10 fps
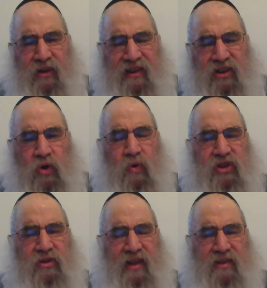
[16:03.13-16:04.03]
That's a
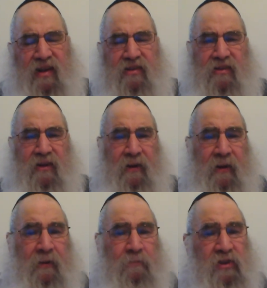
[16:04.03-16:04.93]
question that's asked.
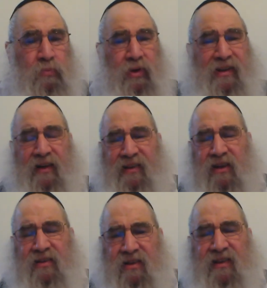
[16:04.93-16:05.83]
It's brought down a
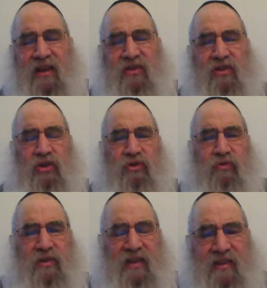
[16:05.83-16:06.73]
Teres, the Tesis and
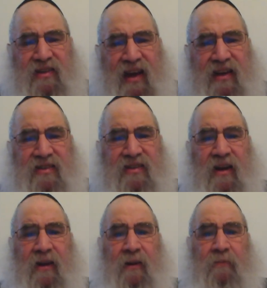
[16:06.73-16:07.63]
Shavuos that says
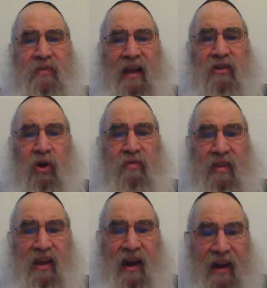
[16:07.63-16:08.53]
that over
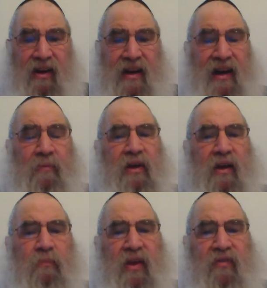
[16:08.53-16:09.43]
there, ain't a chinami.
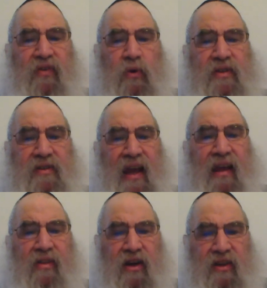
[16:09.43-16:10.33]
If he would stay
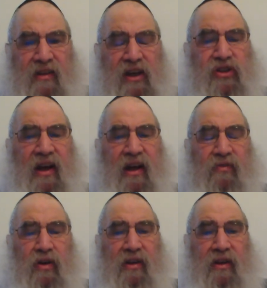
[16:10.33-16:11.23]
there, Kidei
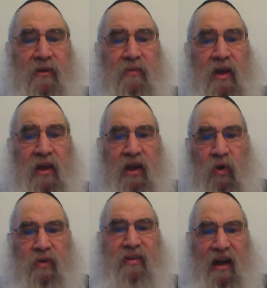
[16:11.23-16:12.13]
Yishtachavoy, he
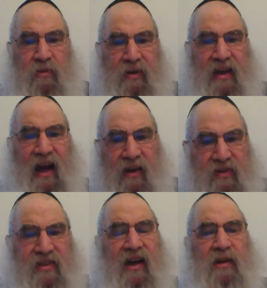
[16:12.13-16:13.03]
would be chayv a
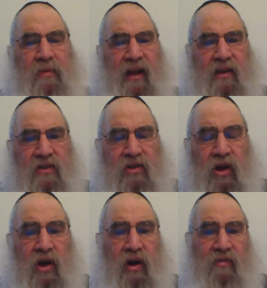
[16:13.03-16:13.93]
second Malkus.
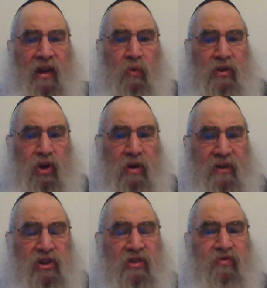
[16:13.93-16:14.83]
Over here, we're talking about
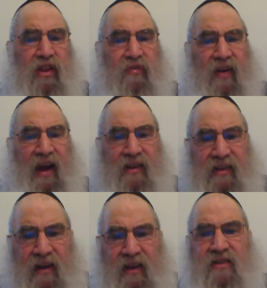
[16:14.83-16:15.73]
just for the fact
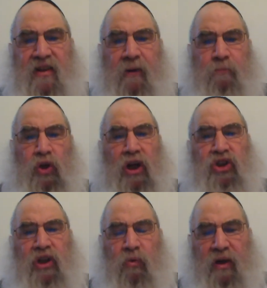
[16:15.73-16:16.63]
that he's
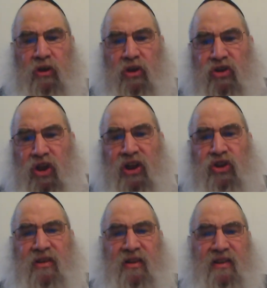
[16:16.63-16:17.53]
touching, when he just
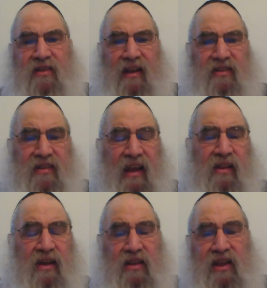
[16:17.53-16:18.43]
touches and he's not staying
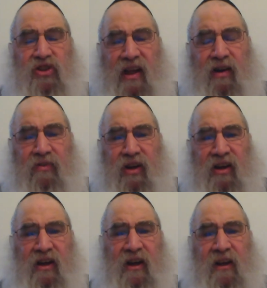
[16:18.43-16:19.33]
there, Kidei
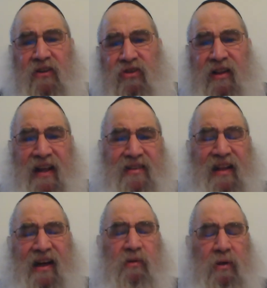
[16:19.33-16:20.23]
Yishtachavoy. So that's
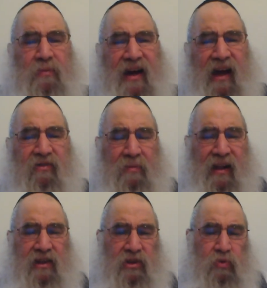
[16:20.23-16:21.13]
not going to be Machayv
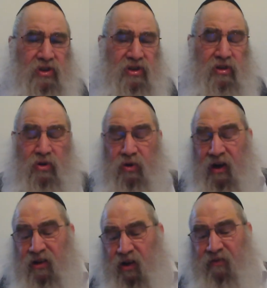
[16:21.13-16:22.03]
Malkus, which is
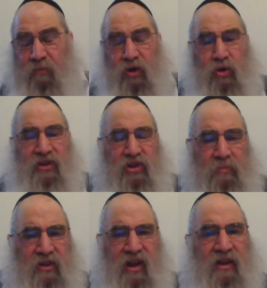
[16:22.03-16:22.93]
Lechura Dover Mechudish.
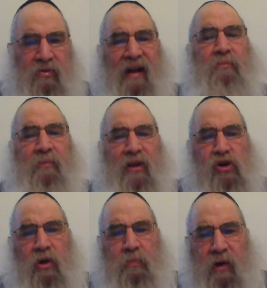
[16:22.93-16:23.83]
In Rambam, Al
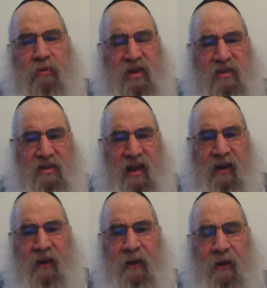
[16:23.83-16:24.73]
Kopon, it doesn't say.
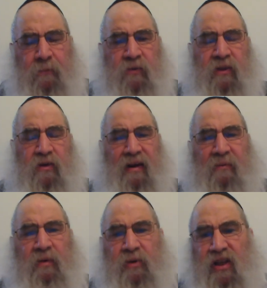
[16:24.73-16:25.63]
And the
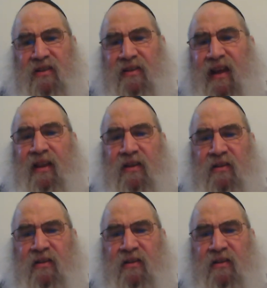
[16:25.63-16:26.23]
Rambam, it doesn't say this.